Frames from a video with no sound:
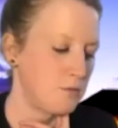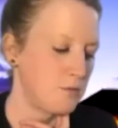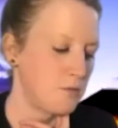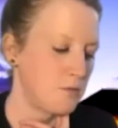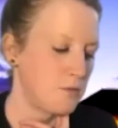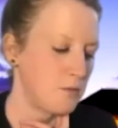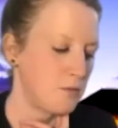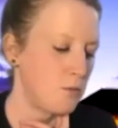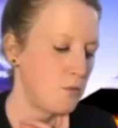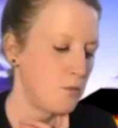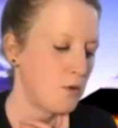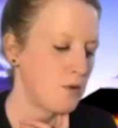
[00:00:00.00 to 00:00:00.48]

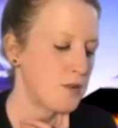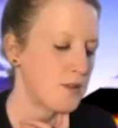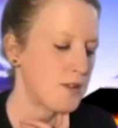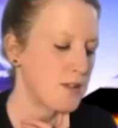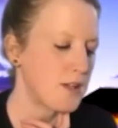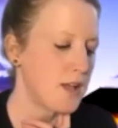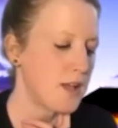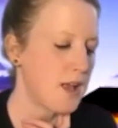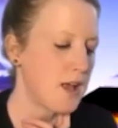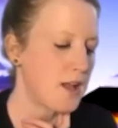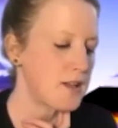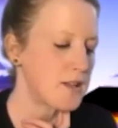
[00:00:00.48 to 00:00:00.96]
Once
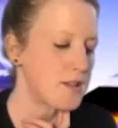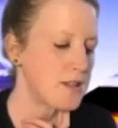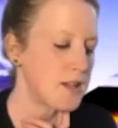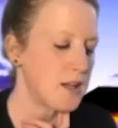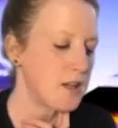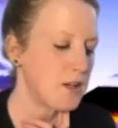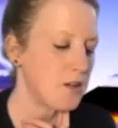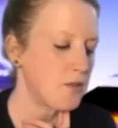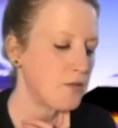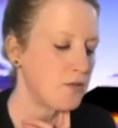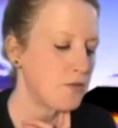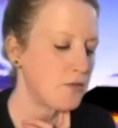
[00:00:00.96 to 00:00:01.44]
again,
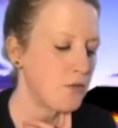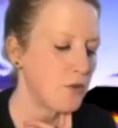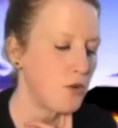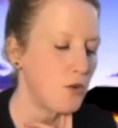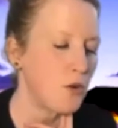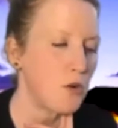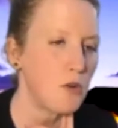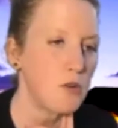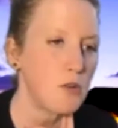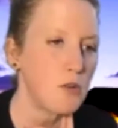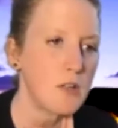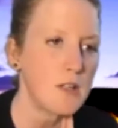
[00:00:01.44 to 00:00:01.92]
take a
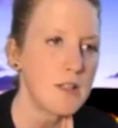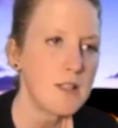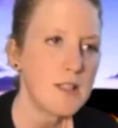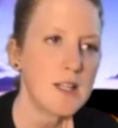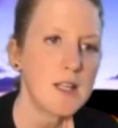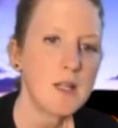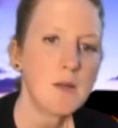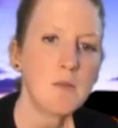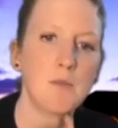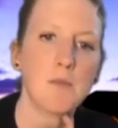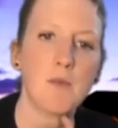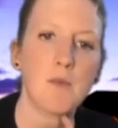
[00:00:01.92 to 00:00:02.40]
full
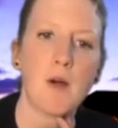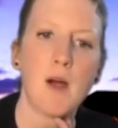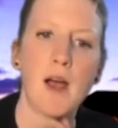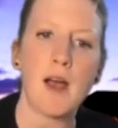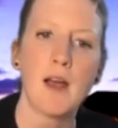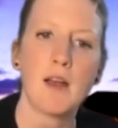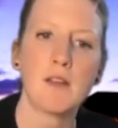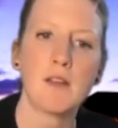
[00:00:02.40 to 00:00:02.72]
deep breath.